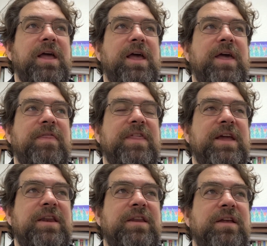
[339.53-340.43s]
And
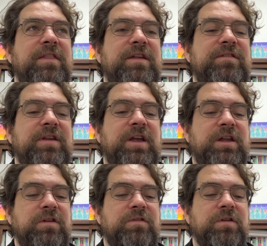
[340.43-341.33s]
then they say, I
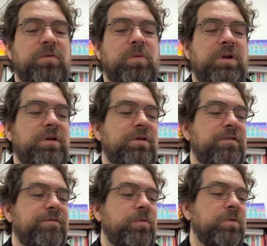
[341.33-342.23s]
used a 1,
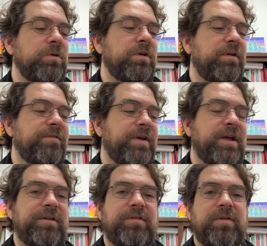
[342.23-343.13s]
4,
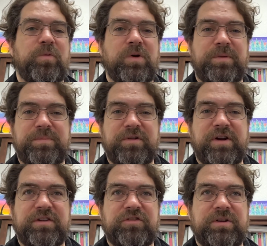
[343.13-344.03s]
5, 1
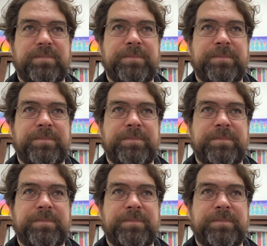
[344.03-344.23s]
progression.